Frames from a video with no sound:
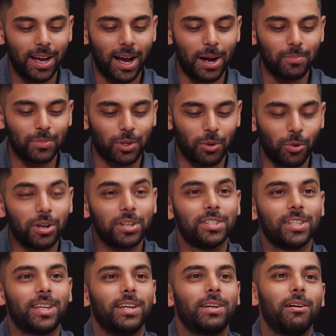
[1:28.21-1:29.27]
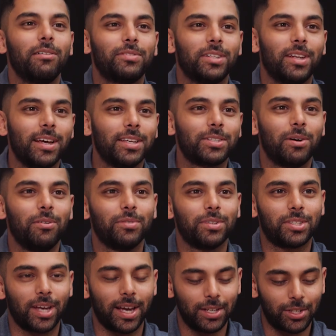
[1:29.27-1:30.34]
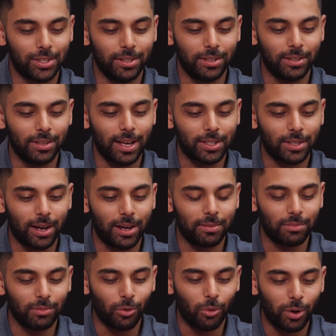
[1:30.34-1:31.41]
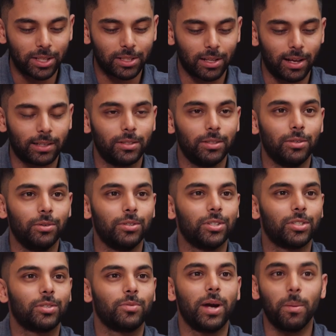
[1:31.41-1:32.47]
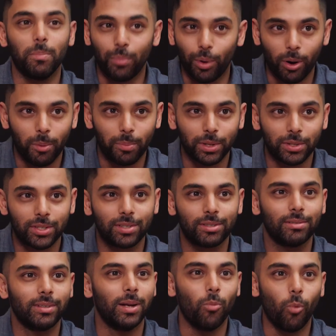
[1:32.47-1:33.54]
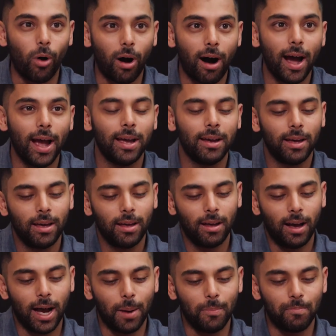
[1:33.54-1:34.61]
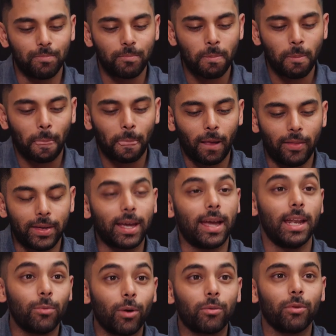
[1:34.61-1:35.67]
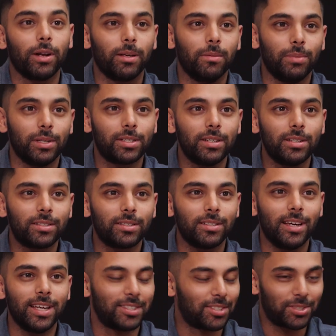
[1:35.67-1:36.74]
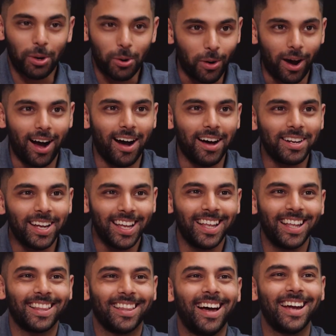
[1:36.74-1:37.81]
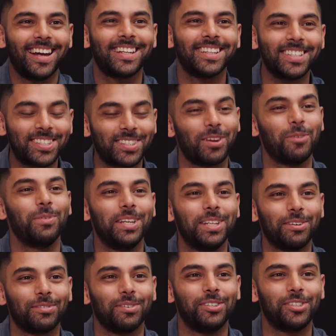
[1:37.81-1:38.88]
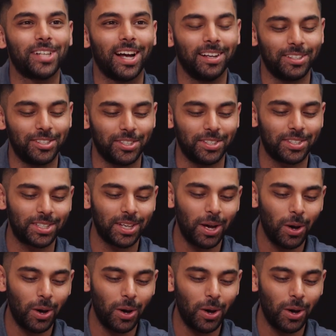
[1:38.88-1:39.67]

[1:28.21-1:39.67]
I wanted to kick off today's conversation, as I always like to do, just around purpose and why. I think anyone running a business, it's so hard. There's so many different challenges.